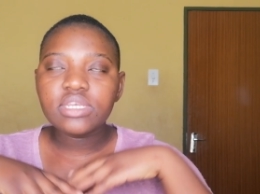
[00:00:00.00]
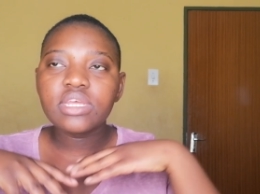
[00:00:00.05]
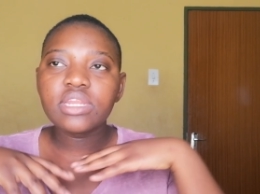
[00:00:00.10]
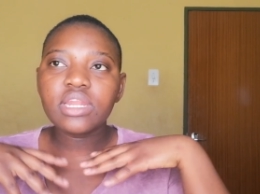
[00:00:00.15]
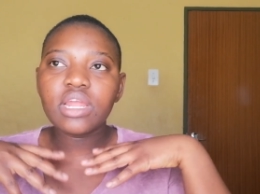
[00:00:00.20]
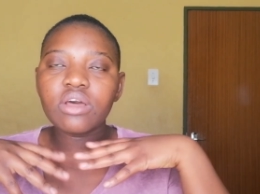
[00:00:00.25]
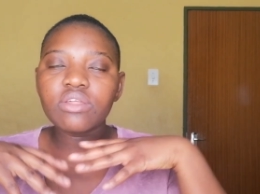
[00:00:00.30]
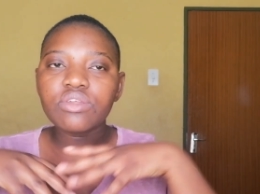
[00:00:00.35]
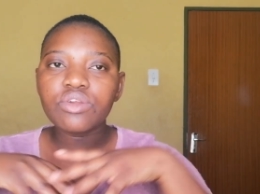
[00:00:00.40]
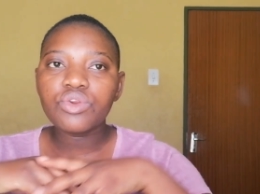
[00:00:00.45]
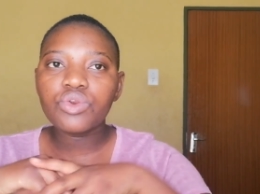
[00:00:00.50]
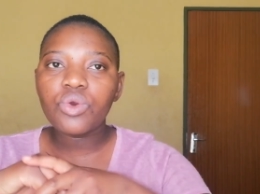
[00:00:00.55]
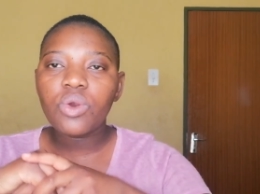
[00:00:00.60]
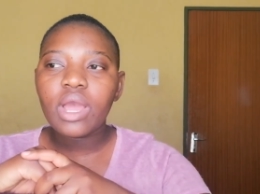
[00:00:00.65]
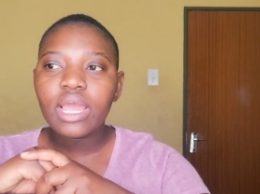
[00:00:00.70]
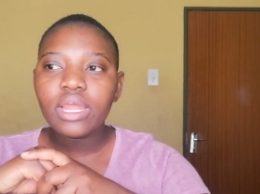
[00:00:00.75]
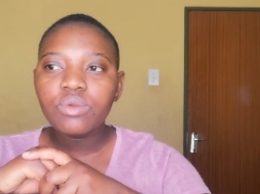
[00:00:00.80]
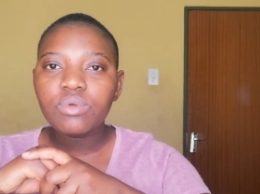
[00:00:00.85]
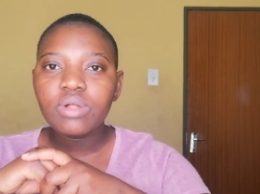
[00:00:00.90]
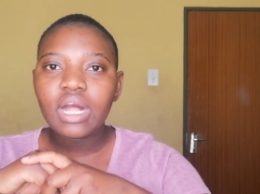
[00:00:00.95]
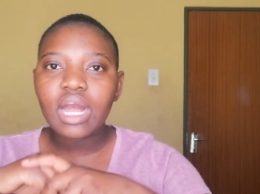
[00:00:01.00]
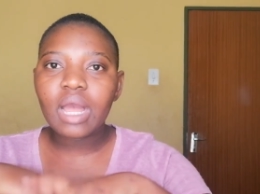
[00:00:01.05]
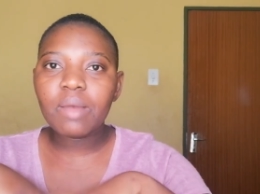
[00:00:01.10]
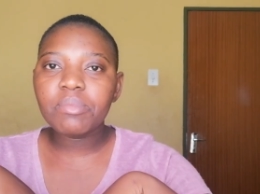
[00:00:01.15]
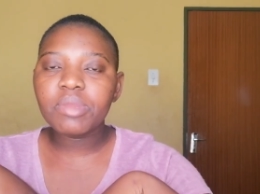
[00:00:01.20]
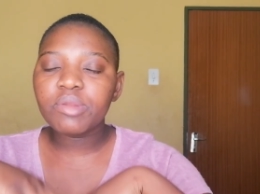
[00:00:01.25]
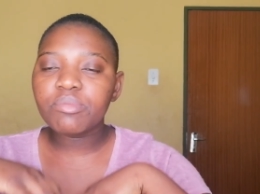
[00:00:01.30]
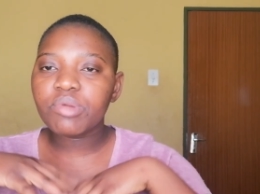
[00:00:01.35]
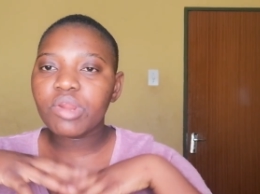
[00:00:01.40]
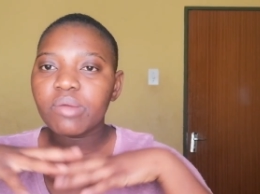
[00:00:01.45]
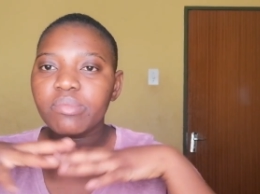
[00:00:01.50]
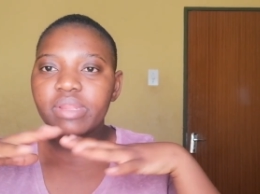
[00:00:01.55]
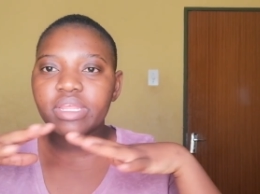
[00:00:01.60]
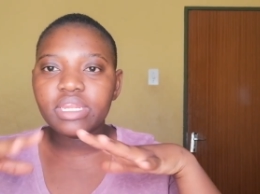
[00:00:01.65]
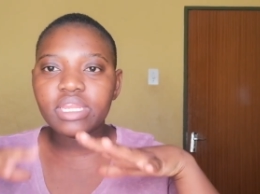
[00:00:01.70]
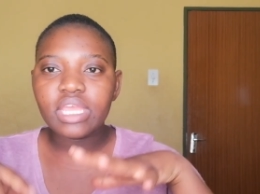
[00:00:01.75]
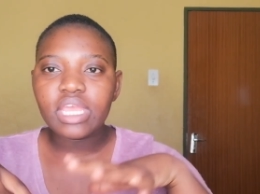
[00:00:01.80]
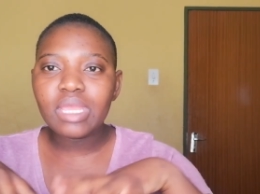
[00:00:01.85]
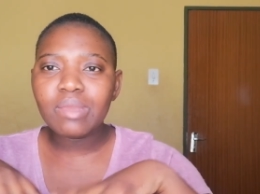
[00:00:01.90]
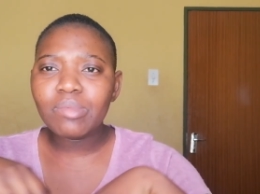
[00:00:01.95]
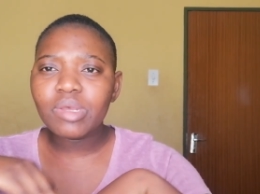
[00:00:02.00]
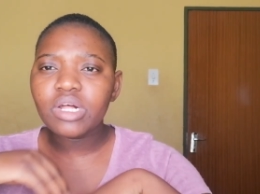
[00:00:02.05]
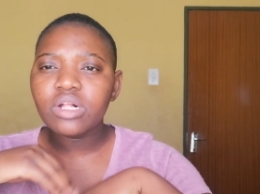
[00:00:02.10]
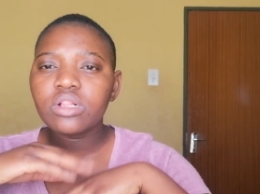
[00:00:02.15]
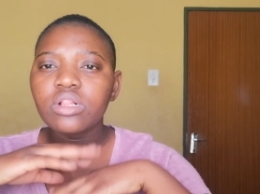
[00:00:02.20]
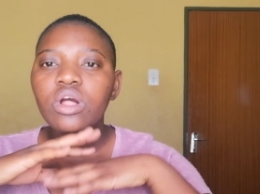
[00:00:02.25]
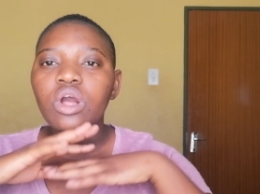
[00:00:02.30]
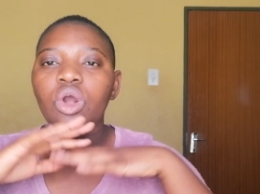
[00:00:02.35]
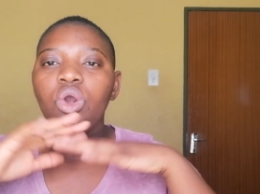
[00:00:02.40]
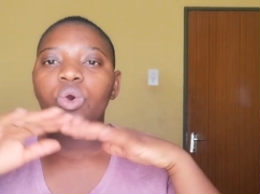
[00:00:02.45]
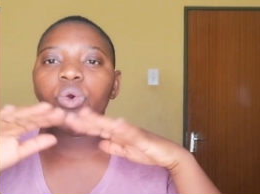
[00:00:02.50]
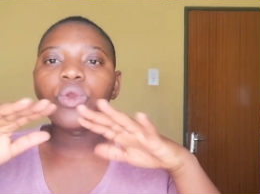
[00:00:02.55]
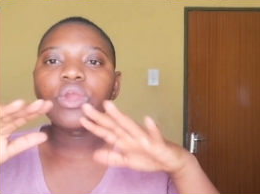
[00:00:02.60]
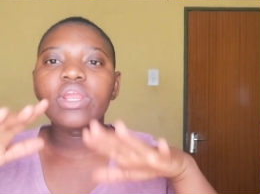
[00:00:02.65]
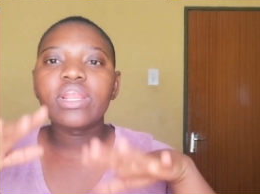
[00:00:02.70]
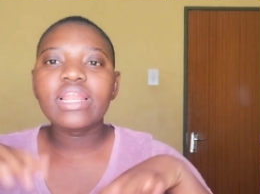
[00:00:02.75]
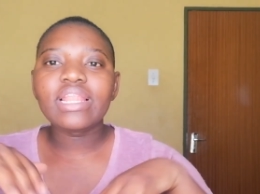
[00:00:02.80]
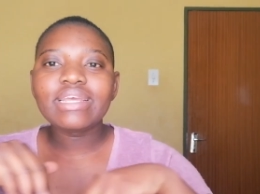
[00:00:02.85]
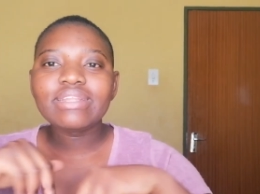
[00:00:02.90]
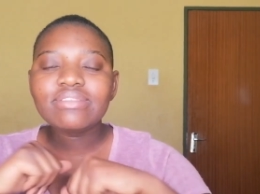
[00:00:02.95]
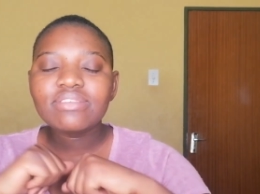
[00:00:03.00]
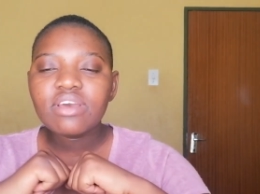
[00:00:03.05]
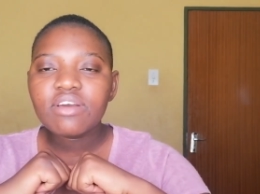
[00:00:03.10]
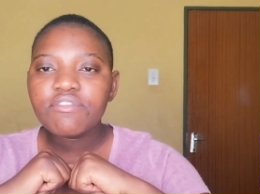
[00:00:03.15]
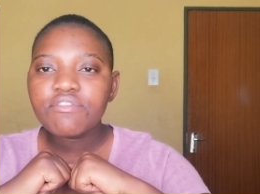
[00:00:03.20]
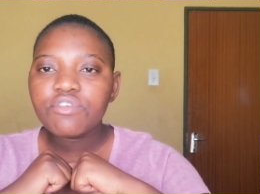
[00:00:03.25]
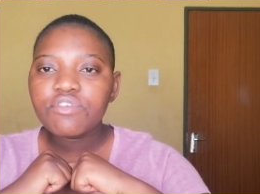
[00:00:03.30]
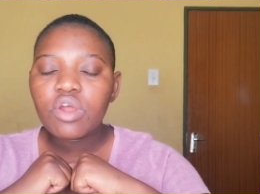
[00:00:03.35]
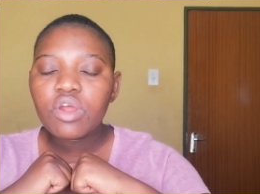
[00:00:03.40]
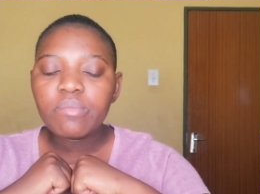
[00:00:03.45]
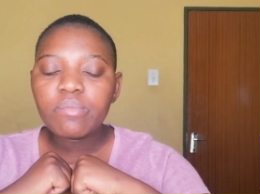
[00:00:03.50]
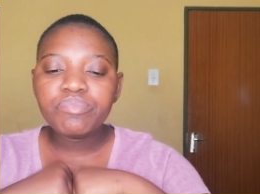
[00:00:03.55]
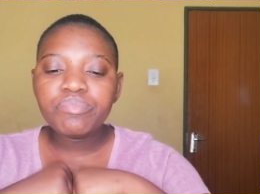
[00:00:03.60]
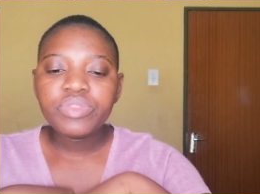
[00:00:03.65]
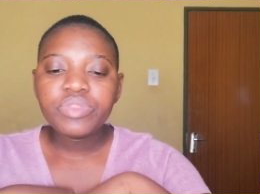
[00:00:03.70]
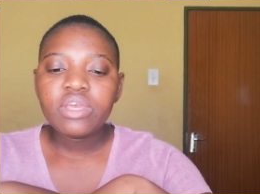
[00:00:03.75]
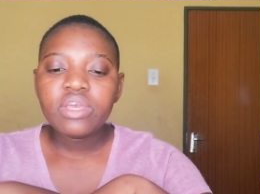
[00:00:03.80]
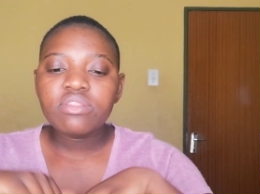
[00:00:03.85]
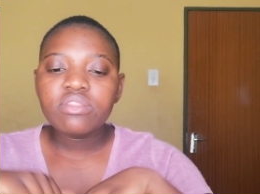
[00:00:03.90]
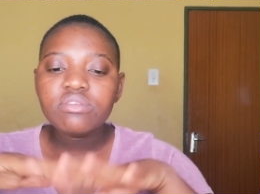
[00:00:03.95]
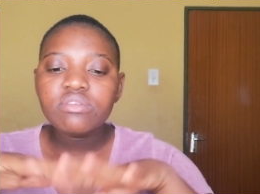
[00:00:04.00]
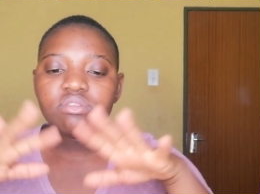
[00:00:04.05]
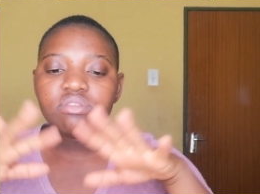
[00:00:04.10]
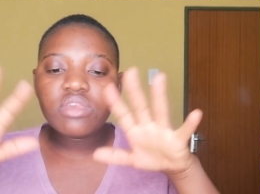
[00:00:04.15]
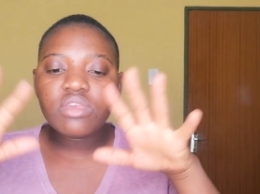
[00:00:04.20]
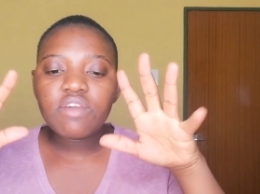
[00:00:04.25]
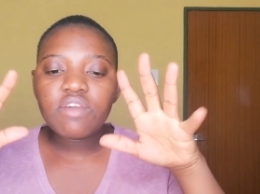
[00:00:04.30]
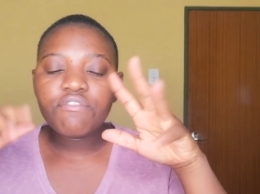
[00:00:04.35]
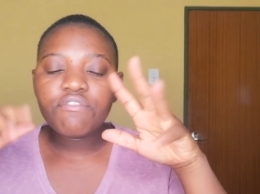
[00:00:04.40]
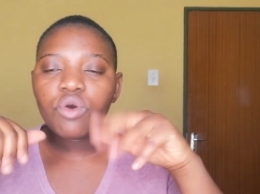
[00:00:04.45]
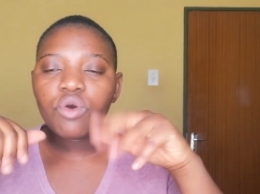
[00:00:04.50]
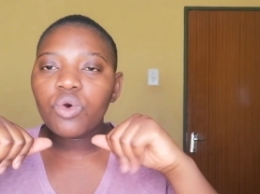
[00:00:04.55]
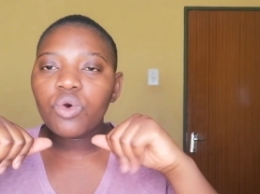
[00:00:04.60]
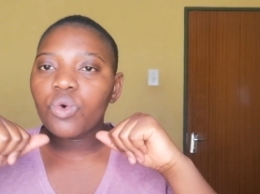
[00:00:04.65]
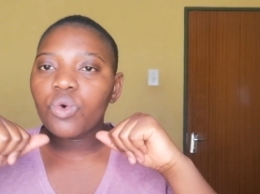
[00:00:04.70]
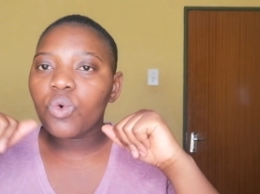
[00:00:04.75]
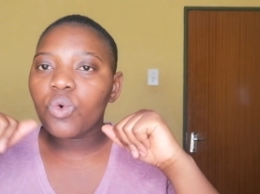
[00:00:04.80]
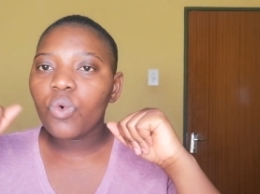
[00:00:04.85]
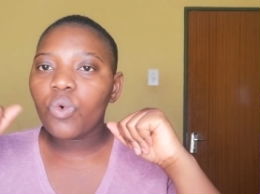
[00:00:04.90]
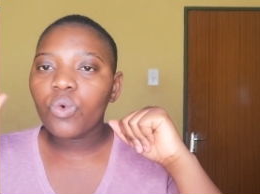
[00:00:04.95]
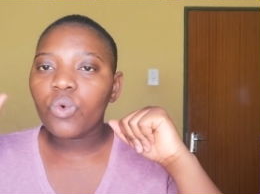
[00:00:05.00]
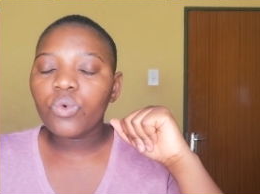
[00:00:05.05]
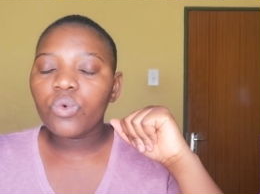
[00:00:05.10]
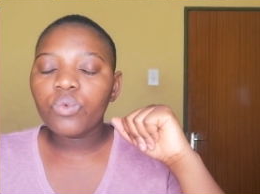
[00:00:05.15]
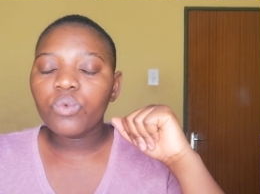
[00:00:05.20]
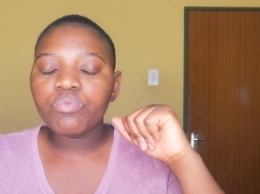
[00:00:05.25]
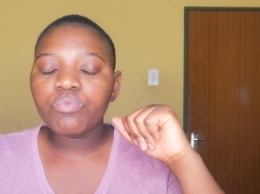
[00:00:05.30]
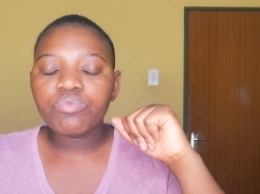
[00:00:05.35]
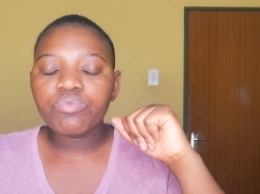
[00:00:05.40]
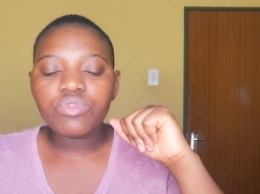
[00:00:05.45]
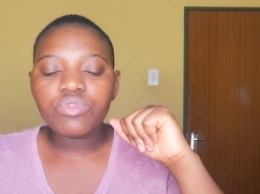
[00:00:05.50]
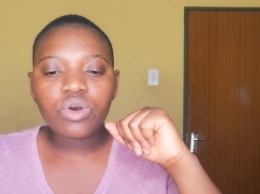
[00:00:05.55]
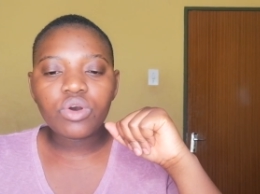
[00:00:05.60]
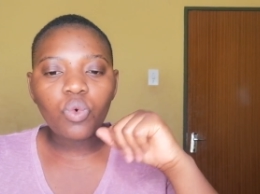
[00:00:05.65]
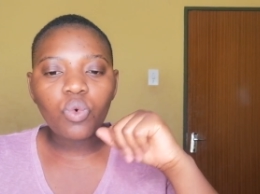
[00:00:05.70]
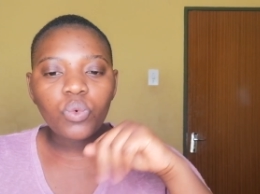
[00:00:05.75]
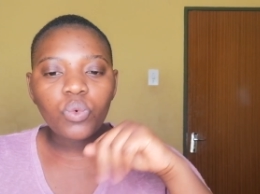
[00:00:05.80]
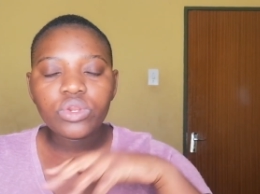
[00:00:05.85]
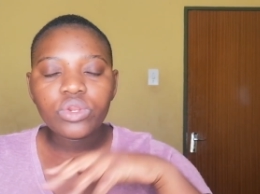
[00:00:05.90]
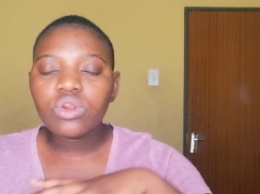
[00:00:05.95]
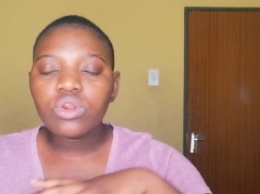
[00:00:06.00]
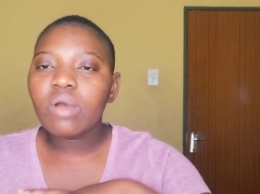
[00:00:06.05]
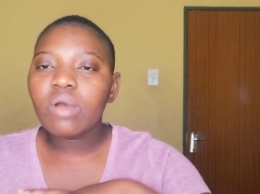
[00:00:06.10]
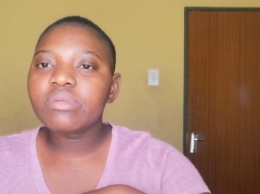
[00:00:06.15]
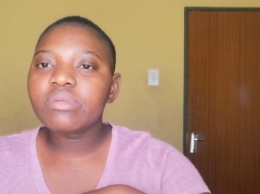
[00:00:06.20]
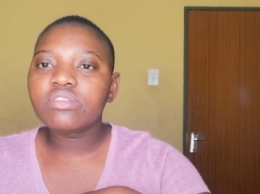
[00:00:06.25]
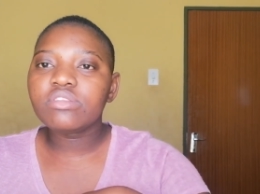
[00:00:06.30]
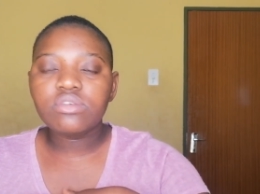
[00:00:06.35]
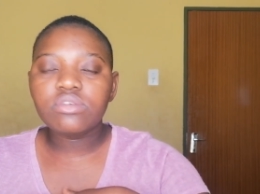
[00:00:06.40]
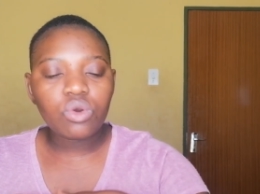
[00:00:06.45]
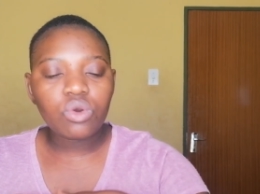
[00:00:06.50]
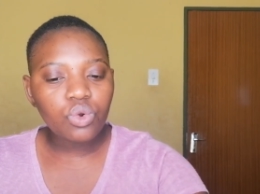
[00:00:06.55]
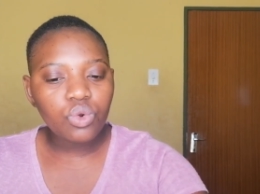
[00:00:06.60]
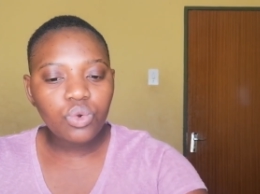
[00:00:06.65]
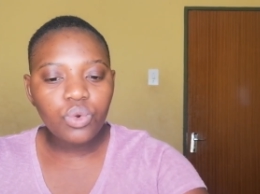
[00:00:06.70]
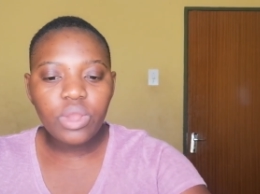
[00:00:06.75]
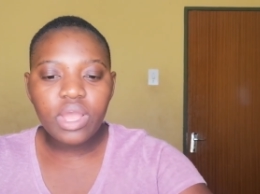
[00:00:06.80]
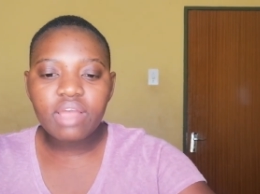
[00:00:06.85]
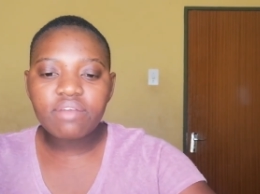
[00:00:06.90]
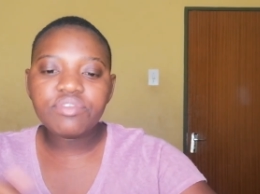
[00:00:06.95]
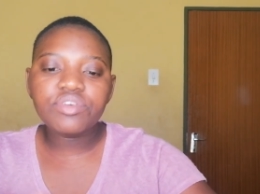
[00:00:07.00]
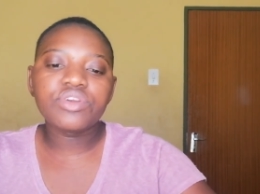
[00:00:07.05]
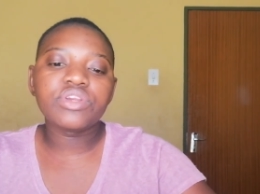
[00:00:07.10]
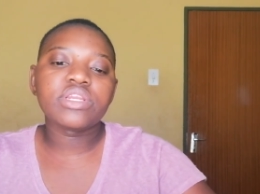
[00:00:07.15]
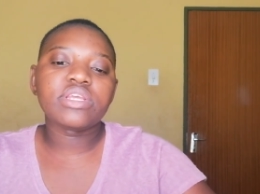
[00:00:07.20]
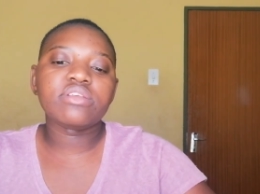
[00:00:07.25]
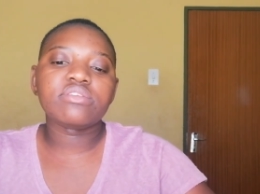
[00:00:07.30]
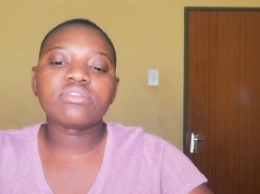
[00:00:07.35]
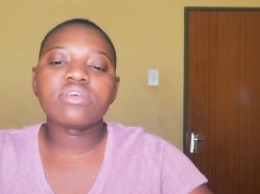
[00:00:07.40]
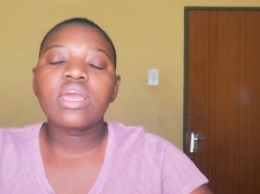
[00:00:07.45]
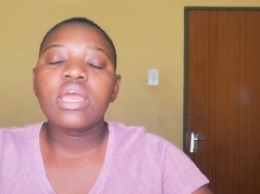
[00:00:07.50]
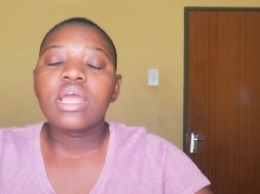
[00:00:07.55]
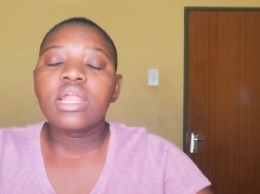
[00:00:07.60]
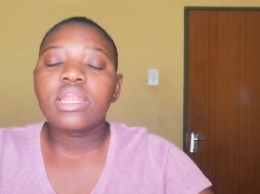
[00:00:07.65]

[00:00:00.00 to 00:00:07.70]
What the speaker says: Now the required will come in probably an email or a letter from the CFO or the audit committee or whoever it is.